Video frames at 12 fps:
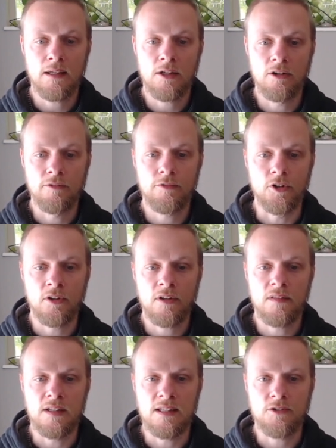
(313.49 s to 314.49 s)
convert
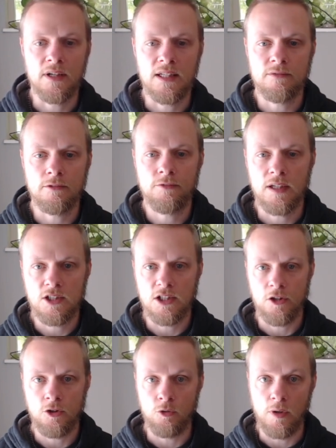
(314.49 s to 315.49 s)
this transfer
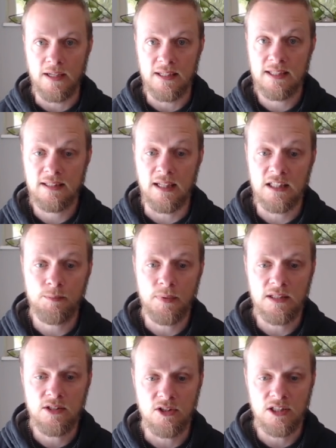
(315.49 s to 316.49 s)
function to a state
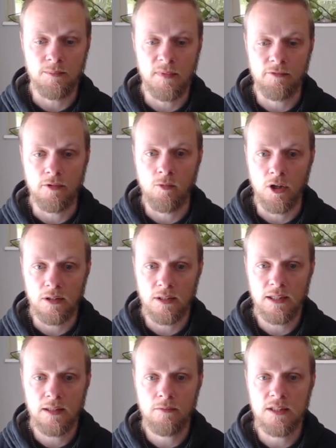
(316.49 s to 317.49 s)
space system if we want,
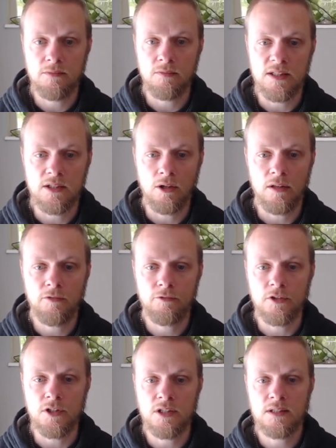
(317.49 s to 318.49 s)
like the ones we saw on the
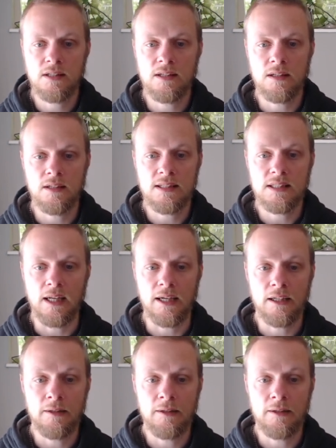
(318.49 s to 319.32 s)
first slide.